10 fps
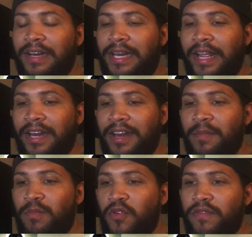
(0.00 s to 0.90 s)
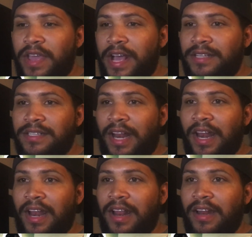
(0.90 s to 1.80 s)
the the movie has
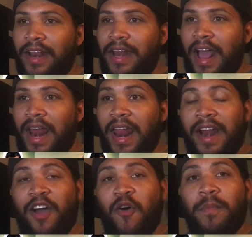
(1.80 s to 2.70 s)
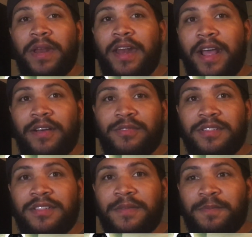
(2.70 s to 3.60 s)
a, a lot of up and
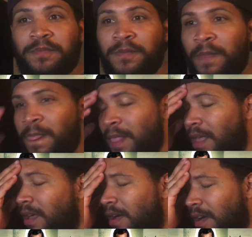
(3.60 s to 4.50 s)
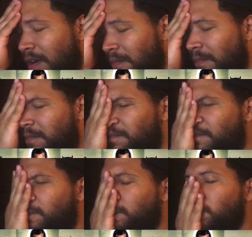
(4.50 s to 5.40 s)
downs. Um,
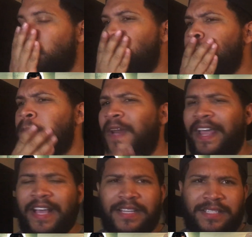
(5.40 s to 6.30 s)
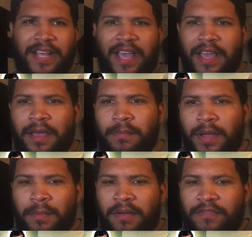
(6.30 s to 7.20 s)
like I say in,
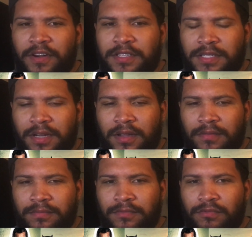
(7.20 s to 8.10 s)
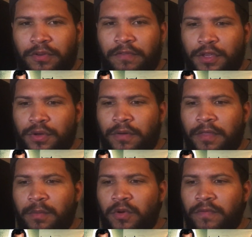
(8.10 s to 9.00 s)
in my first um, review of
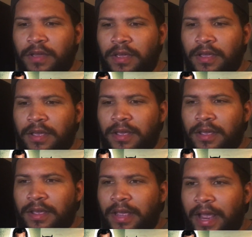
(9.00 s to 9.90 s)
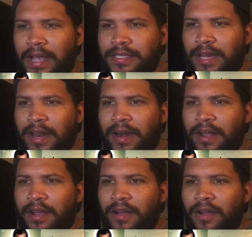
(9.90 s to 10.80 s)
the movie, it has a lot
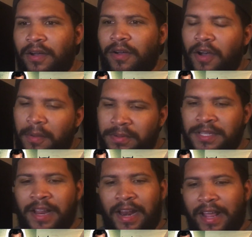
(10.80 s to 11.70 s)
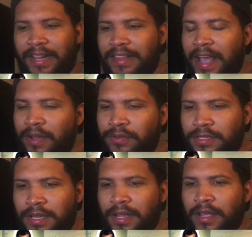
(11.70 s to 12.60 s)
of uh, ups and a lot of
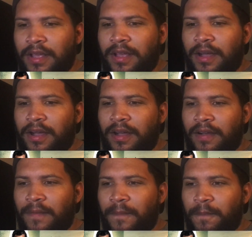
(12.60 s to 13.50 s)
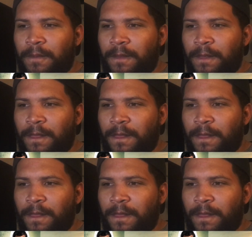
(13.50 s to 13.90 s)
downs. Um,